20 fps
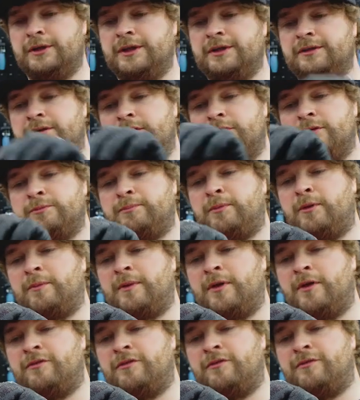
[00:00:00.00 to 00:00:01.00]
you need to do is pop
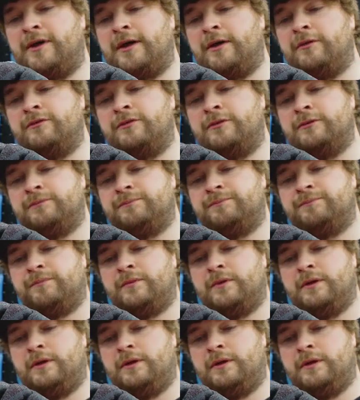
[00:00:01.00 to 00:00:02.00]
that over the valve
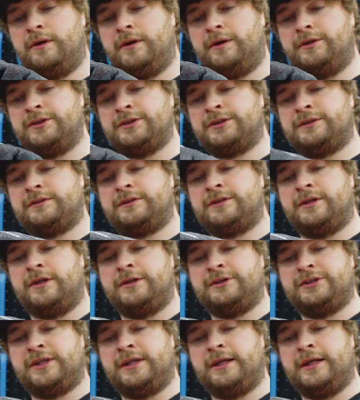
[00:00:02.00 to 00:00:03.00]
and just
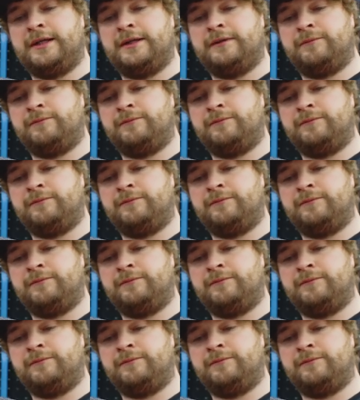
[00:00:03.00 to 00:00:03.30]
turn gently